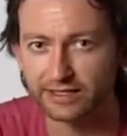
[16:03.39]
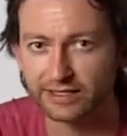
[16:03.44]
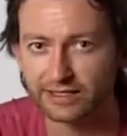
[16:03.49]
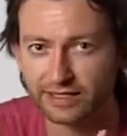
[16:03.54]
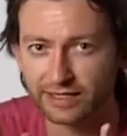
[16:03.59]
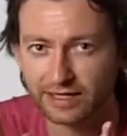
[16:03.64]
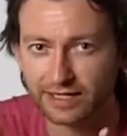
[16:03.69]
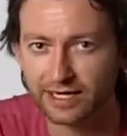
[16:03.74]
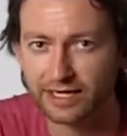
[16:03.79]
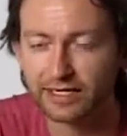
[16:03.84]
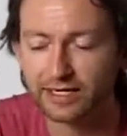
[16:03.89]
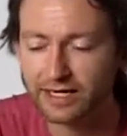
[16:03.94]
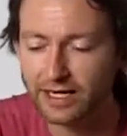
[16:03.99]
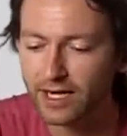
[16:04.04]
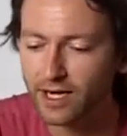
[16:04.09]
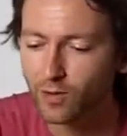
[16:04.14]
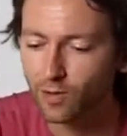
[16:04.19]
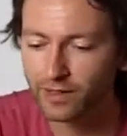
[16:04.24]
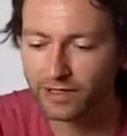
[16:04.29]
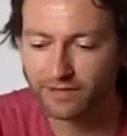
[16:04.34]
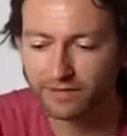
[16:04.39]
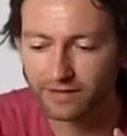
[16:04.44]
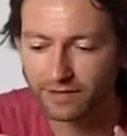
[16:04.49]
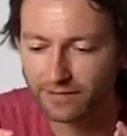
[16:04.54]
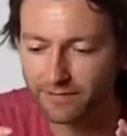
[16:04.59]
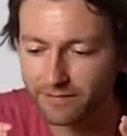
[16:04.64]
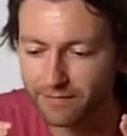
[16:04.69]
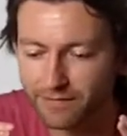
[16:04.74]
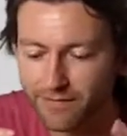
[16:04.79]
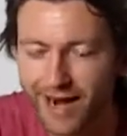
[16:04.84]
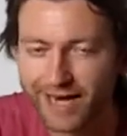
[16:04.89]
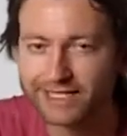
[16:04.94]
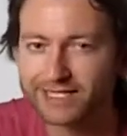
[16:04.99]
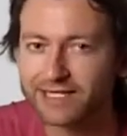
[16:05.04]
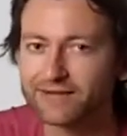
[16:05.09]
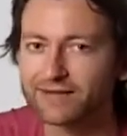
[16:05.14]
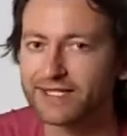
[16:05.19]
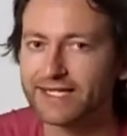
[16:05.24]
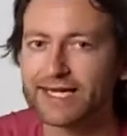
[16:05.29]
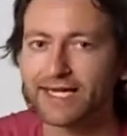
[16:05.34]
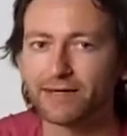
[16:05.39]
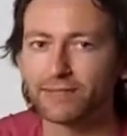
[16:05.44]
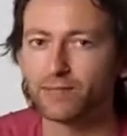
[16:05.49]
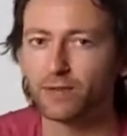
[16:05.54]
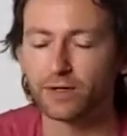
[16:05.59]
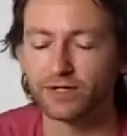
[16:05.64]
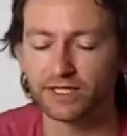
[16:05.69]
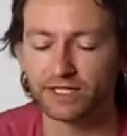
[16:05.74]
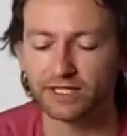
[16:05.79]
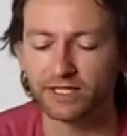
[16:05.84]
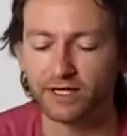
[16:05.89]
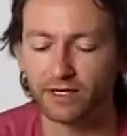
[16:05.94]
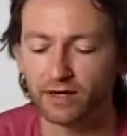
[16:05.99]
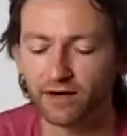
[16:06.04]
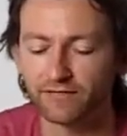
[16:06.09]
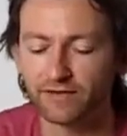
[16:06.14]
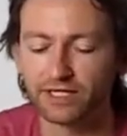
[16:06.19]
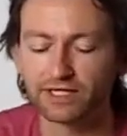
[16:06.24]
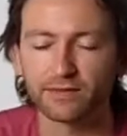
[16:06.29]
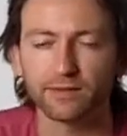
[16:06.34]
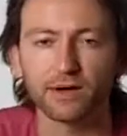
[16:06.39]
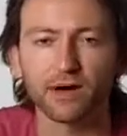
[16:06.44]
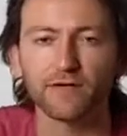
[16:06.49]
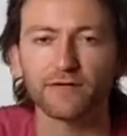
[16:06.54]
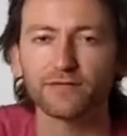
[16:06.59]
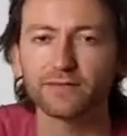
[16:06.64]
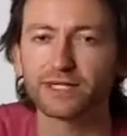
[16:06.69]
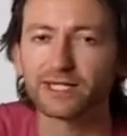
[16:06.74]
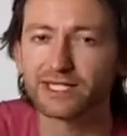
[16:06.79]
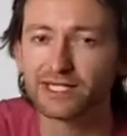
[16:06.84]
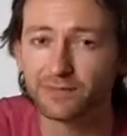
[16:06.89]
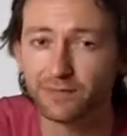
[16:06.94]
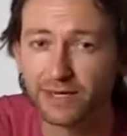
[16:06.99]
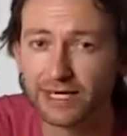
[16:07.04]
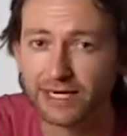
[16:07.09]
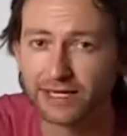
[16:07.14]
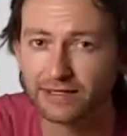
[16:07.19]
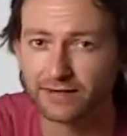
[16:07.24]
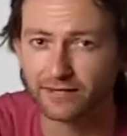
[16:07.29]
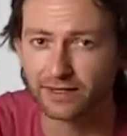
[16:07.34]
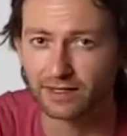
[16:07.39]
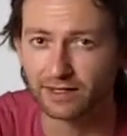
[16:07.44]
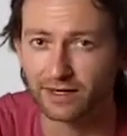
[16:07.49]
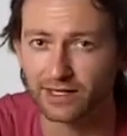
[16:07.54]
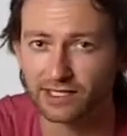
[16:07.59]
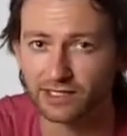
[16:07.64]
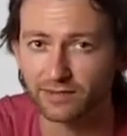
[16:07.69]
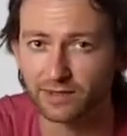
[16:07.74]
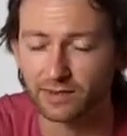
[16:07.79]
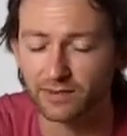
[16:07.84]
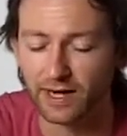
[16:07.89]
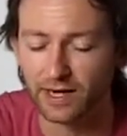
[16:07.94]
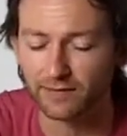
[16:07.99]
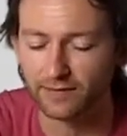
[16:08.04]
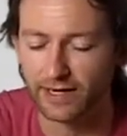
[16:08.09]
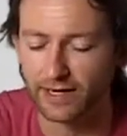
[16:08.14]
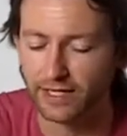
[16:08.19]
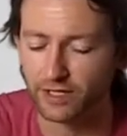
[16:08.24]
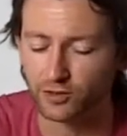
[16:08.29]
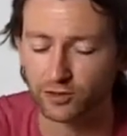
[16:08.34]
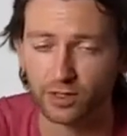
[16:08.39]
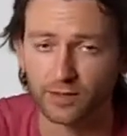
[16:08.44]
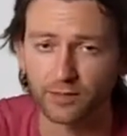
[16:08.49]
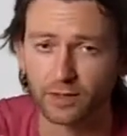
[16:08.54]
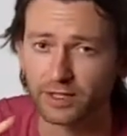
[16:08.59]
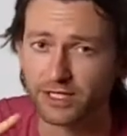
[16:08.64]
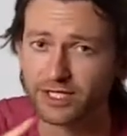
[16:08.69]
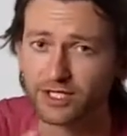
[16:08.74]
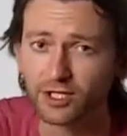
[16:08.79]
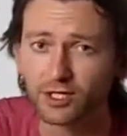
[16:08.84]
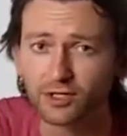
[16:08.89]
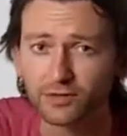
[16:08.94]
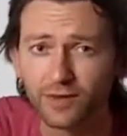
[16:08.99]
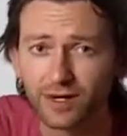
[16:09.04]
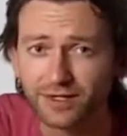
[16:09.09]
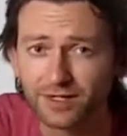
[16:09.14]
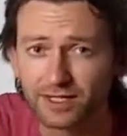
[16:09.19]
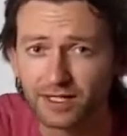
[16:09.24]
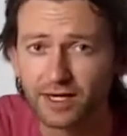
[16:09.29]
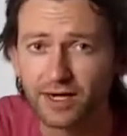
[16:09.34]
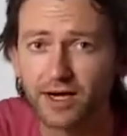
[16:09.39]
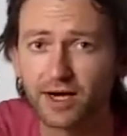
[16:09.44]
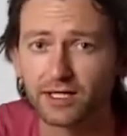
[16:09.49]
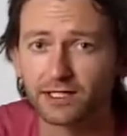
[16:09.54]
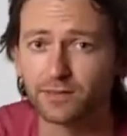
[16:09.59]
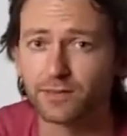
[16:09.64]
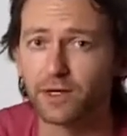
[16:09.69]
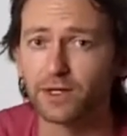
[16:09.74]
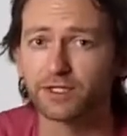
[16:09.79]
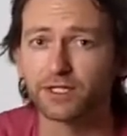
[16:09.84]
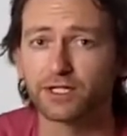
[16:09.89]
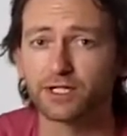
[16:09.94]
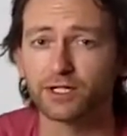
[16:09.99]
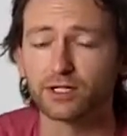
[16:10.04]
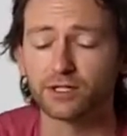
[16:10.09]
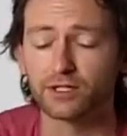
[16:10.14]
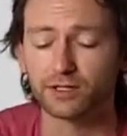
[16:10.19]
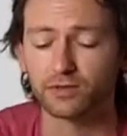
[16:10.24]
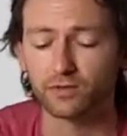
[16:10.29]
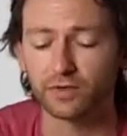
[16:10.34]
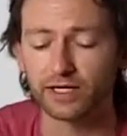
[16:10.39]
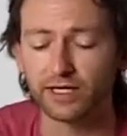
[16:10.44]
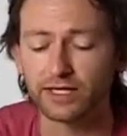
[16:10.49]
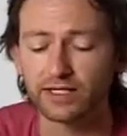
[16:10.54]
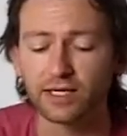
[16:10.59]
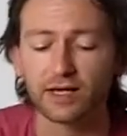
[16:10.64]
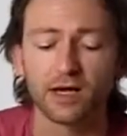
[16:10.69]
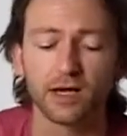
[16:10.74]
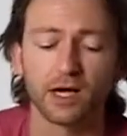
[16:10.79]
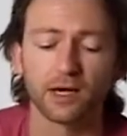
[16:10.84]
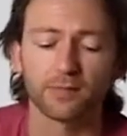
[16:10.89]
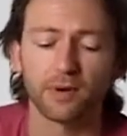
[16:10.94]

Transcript: This is the key, one of the massive selling points of this. Apart from the speed of the LightSpeed patent package, remember only 2 months as opposed to 2 to 3 years.